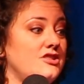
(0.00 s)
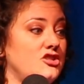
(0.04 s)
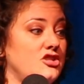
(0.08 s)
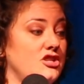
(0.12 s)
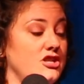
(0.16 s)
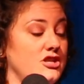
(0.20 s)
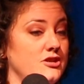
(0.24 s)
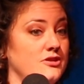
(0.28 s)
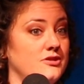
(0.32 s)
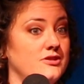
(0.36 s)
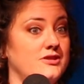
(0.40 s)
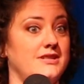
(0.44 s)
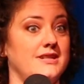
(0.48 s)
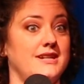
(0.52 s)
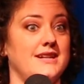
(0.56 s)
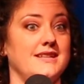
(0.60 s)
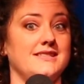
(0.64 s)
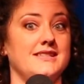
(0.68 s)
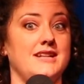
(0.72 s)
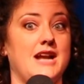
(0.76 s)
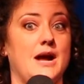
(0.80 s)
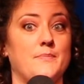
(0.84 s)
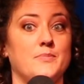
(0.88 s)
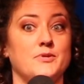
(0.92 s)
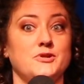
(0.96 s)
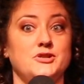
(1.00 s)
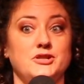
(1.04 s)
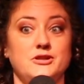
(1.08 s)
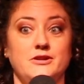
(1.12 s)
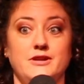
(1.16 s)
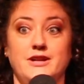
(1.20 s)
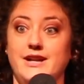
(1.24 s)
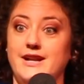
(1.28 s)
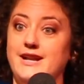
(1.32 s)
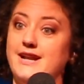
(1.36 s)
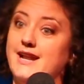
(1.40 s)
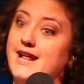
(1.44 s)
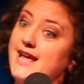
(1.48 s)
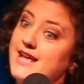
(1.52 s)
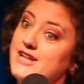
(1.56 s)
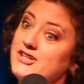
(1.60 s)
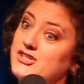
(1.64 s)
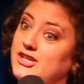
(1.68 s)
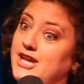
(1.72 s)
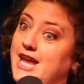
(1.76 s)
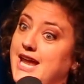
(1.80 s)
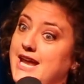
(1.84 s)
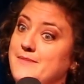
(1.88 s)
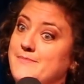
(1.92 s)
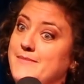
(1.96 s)
she used it as an opportunity to
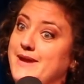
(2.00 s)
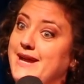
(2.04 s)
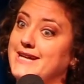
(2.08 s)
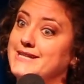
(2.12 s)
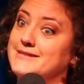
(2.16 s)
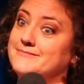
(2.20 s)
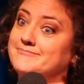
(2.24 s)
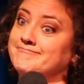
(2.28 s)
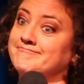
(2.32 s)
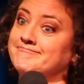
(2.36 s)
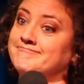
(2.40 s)
educate me.